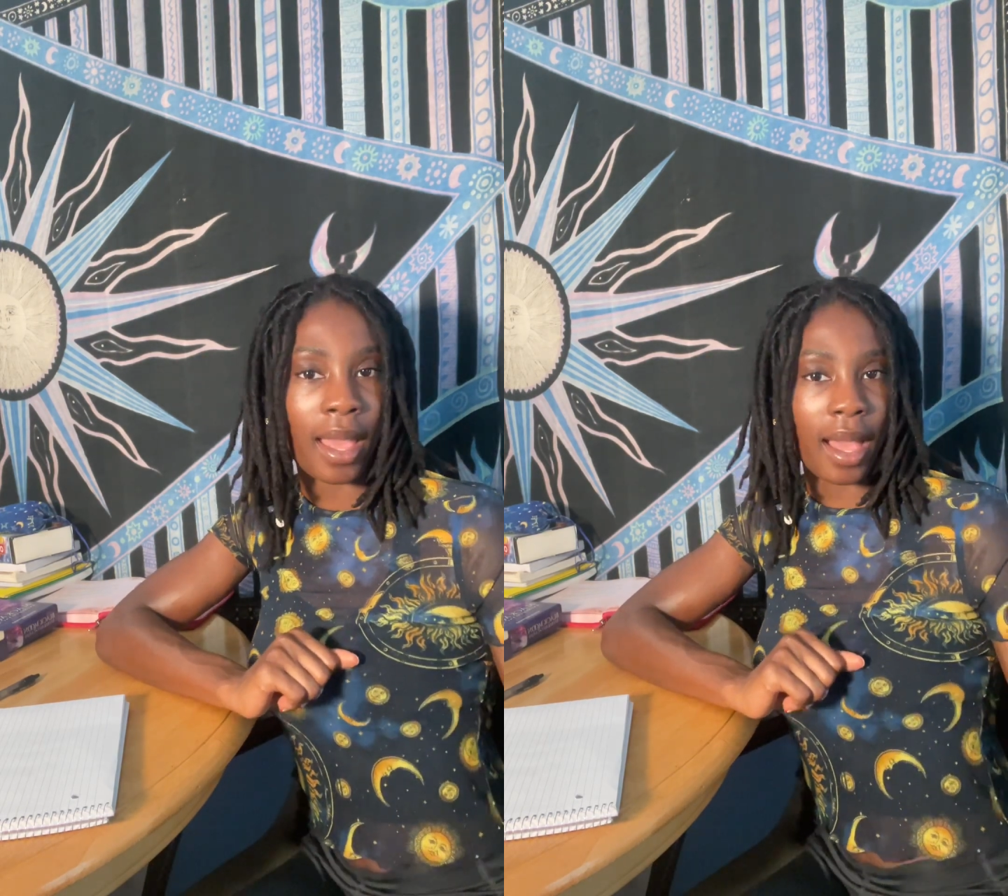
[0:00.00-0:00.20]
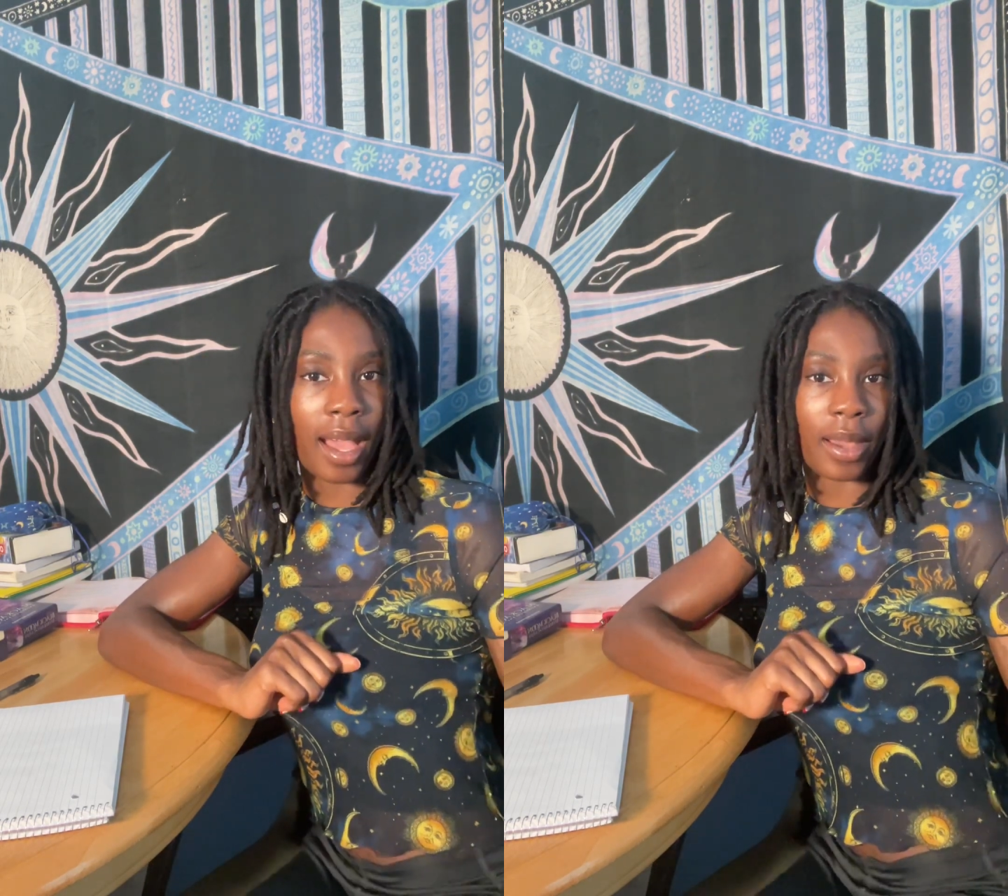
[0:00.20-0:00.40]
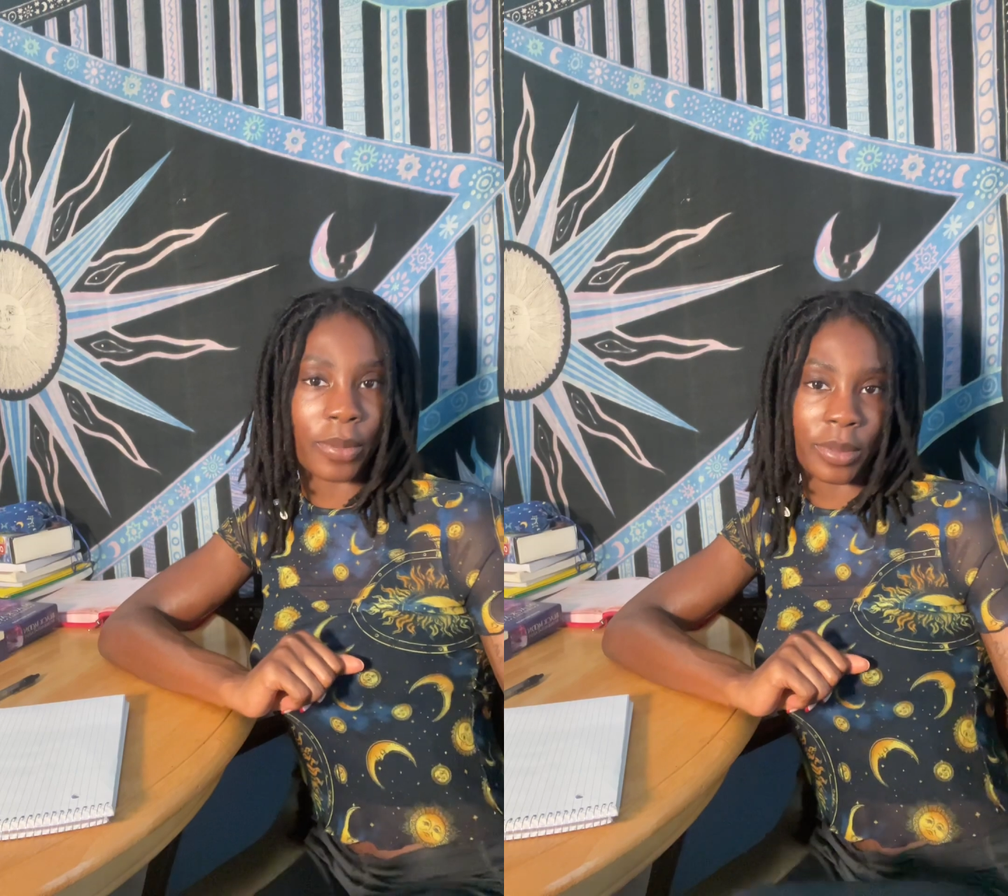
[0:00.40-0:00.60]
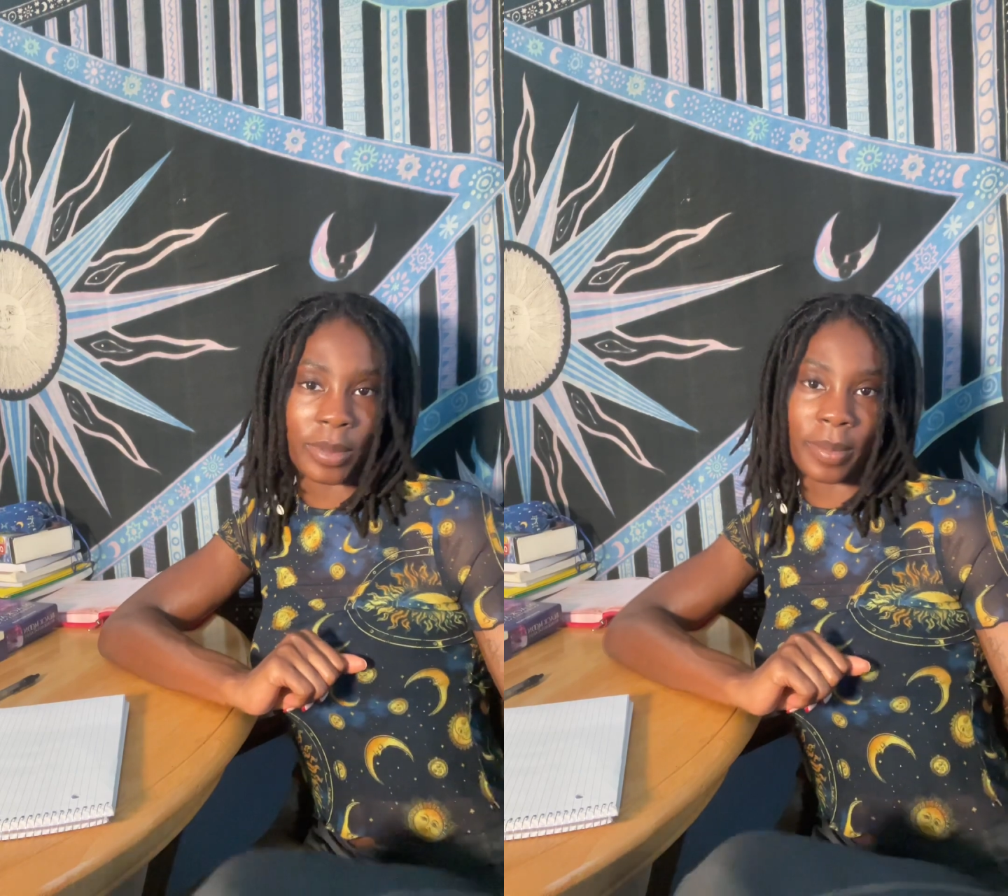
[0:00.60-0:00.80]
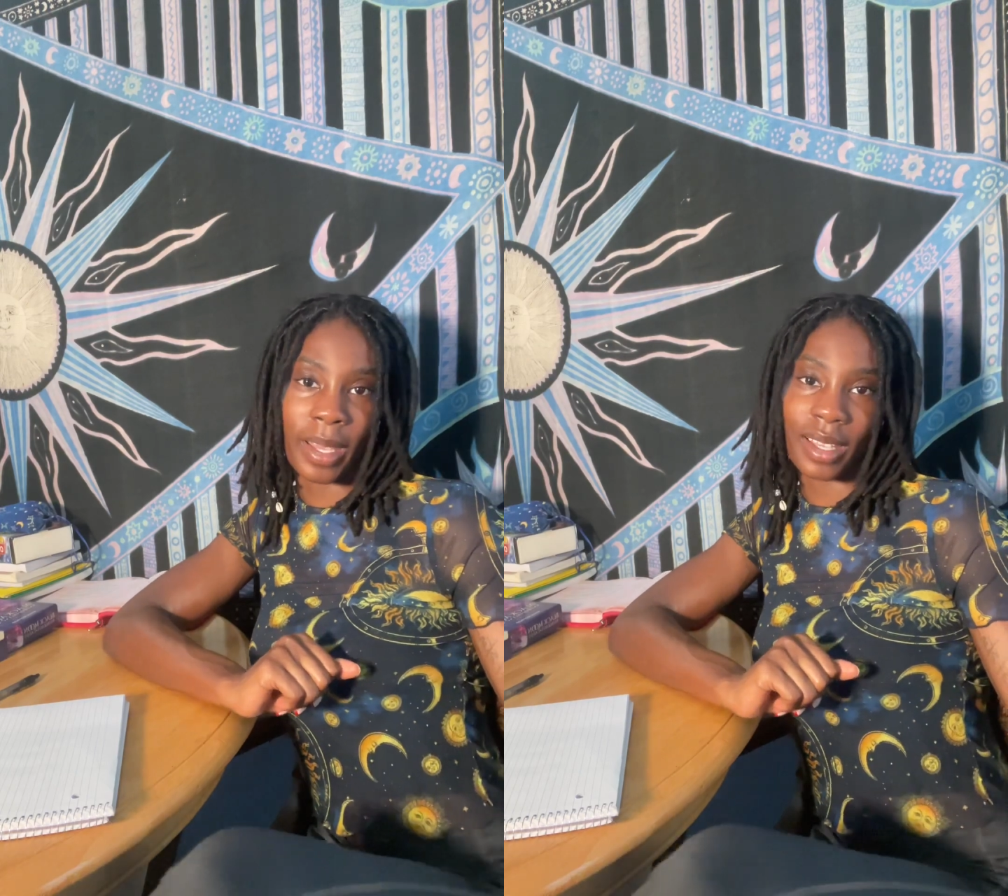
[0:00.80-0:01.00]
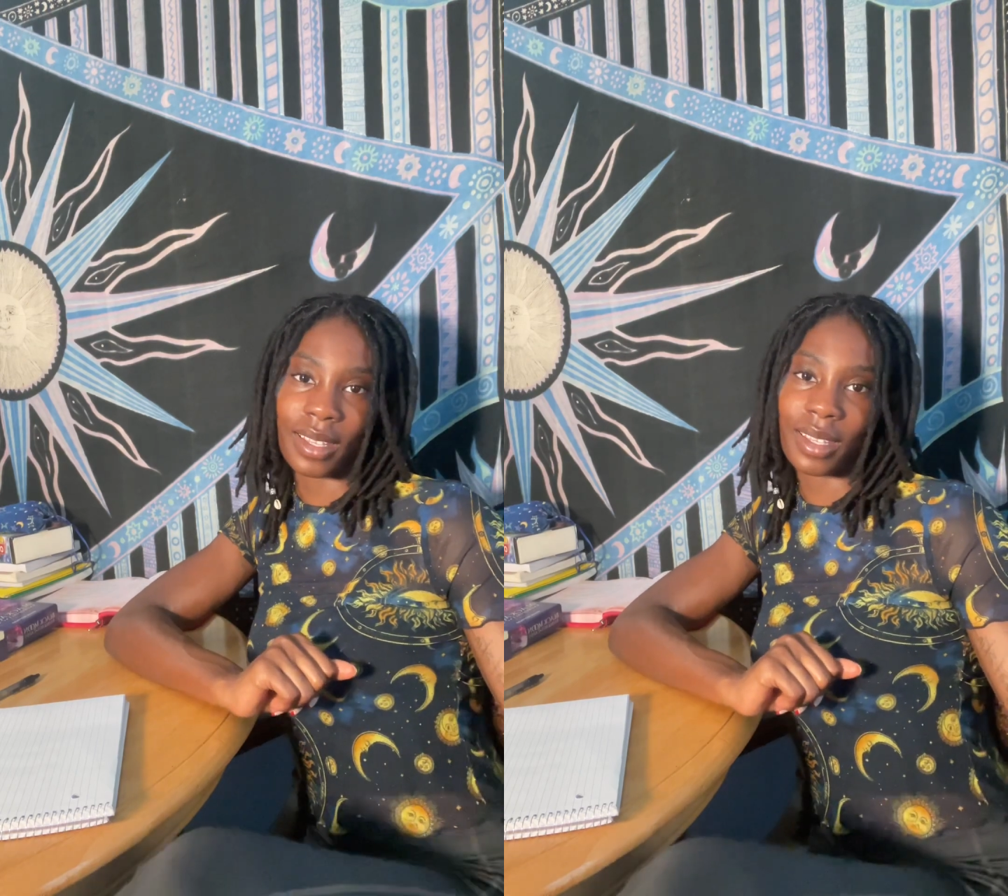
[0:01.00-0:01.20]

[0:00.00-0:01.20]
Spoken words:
I will be back